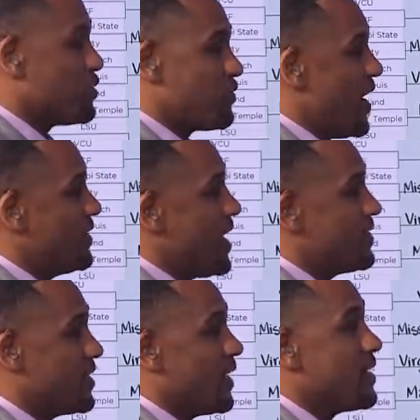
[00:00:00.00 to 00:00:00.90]

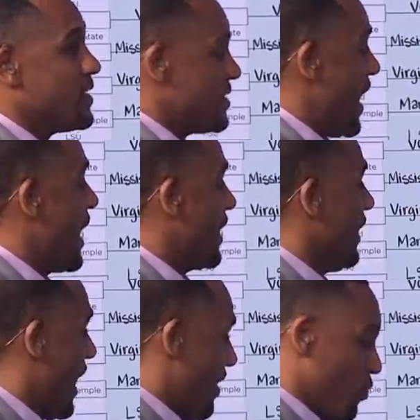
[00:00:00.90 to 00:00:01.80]
fantastic, and Gonzaga
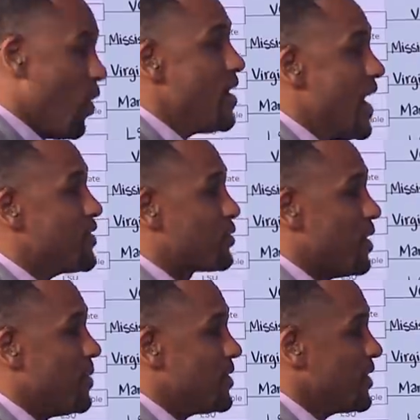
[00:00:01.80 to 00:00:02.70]
won that
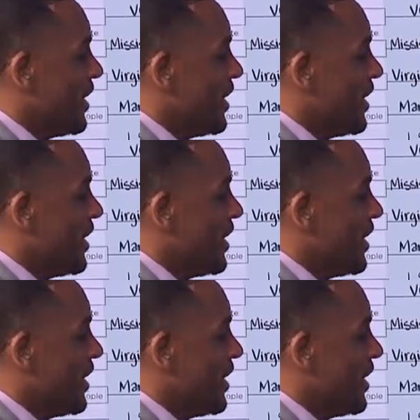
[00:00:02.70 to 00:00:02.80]
scrimmage.